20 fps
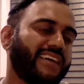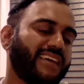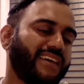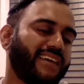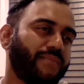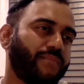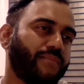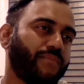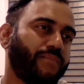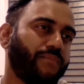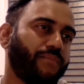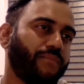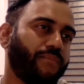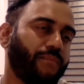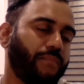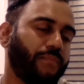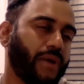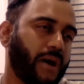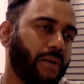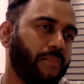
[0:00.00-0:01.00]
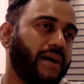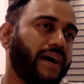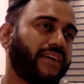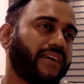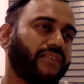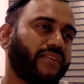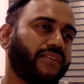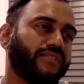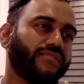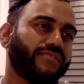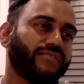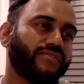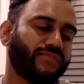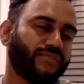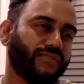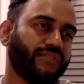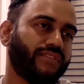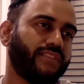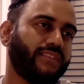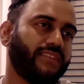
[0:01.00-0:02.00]
And Bob Iger
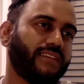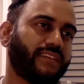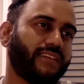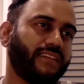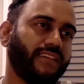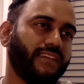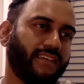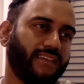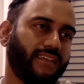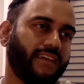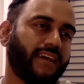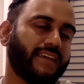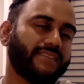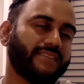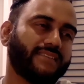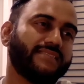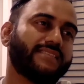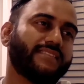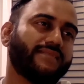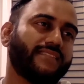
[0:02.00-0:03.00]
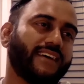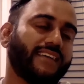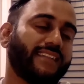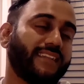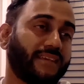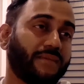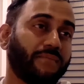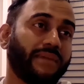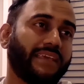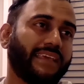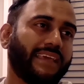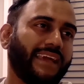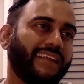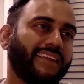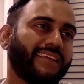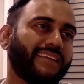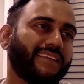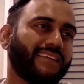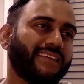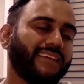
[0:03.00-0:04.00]
understood the key essence of that, like a
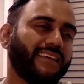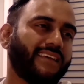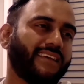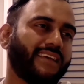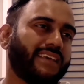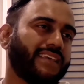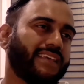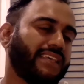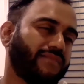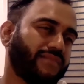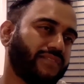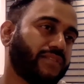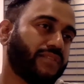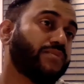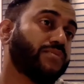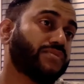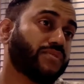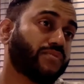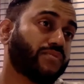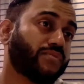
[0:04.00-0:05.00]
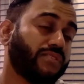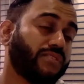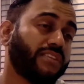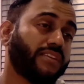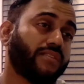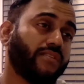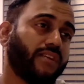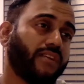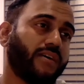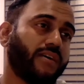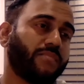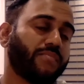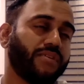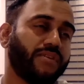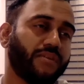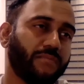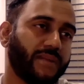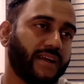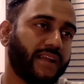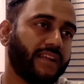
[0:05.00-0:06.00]
mechanic. Even though he was a really great
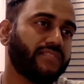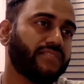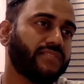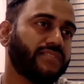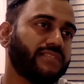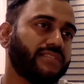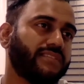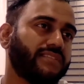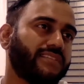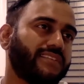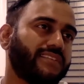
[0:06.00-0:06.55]
operator manager,